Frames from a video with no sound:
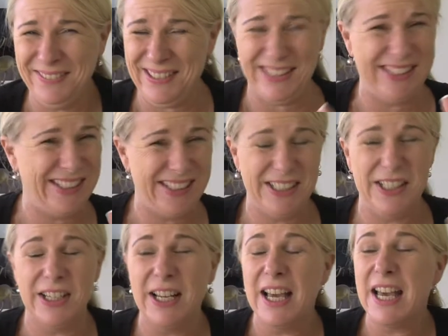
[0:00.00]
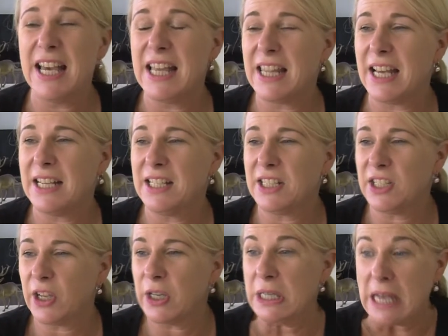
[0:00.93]
Because, you know, that
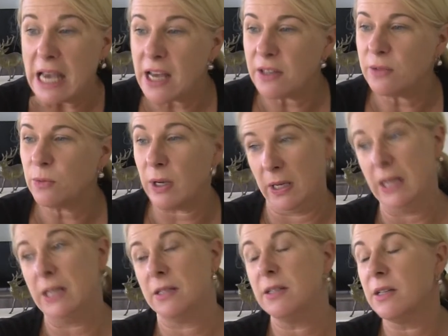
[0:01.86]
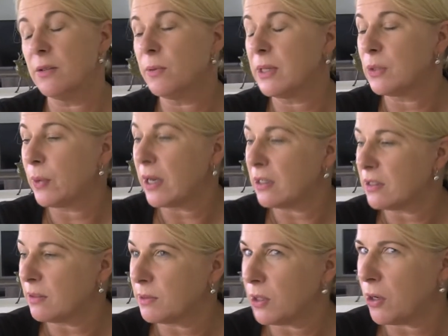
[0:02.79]
didn't go down well, that, you know, as well
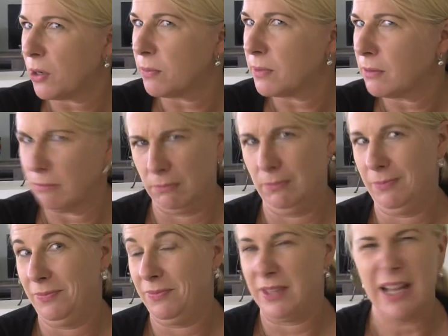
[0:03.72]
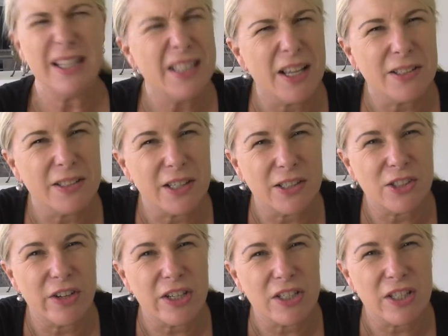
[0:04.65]
as it was hoped. That sounds like a
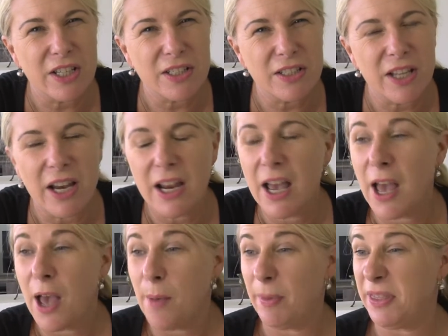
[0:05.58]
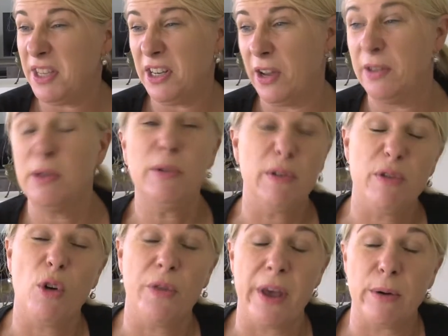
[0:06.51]
strange thing to say. But, you know, you would
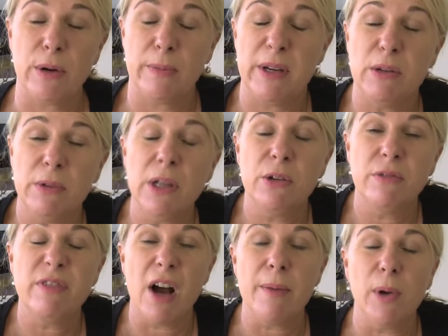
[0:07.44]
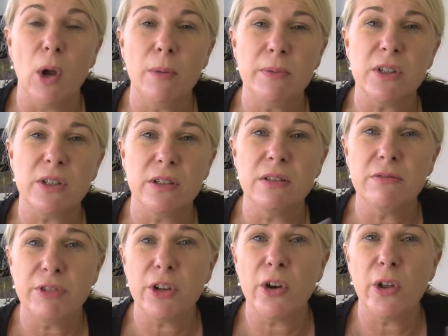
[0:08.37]
have thought that would have been a really good viable
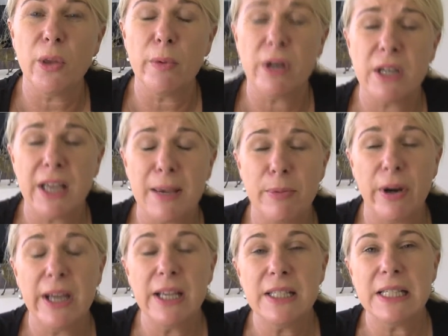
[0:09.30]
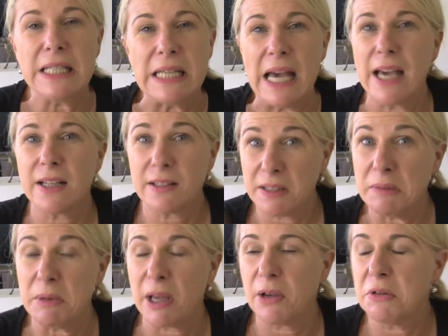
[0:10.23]
option for a girl that wanted to keep her eggs intact.
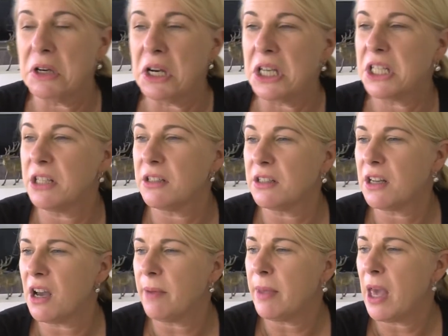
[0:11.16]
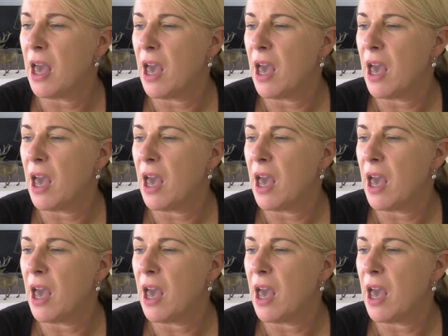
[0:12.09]
Seemed like a good idea at the time.